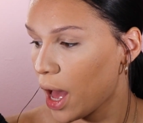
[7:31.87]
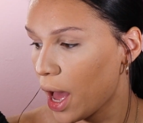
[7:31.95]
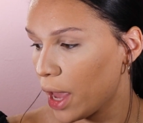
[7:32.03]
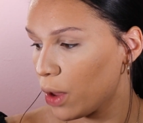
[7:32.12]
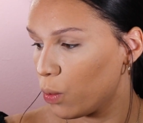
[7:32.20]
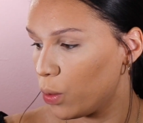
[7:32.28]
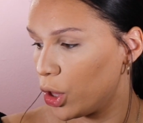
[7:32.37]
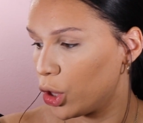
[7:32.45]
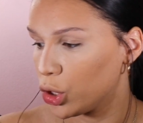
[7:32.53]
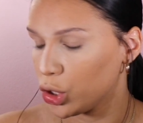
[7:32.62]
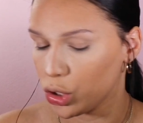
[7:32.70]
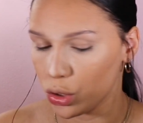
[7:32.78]
I
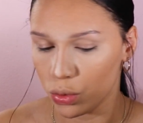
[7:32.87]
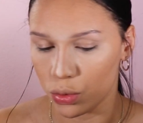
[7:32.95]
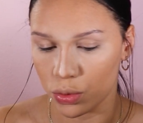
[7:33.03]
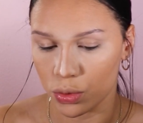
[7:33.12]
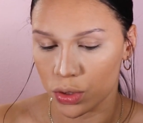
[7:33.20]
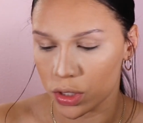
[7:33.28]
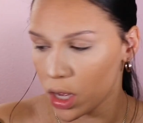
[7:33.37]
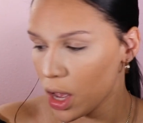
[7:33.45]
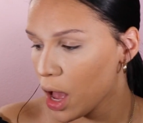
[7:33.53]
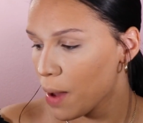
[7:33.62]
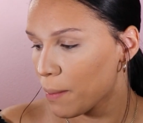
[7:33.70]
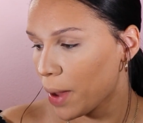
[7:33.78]
will use
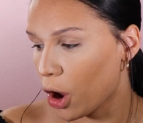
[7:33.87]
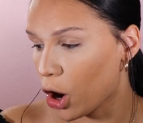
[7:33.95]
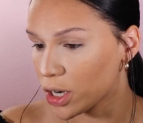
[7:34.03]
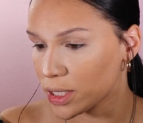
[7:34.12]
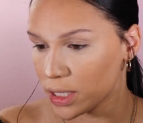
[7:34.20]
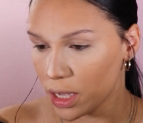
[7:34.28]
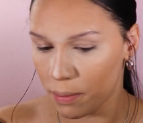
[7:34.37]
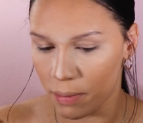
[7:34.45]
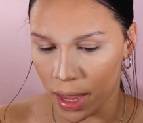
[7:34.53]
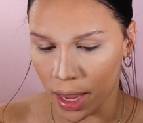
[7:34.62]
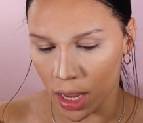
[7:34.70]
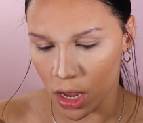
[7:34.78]
my
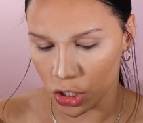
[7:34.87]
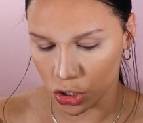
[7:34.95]
rcma